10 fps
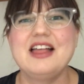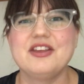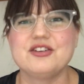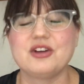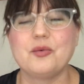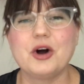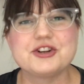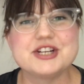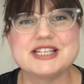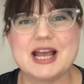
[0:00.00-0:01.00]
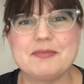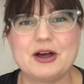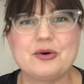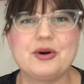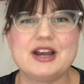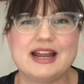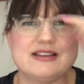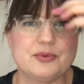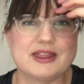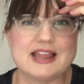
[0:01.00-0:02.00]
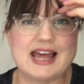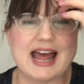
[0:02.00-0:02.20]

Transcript: There's a washi tape that coordinates with it,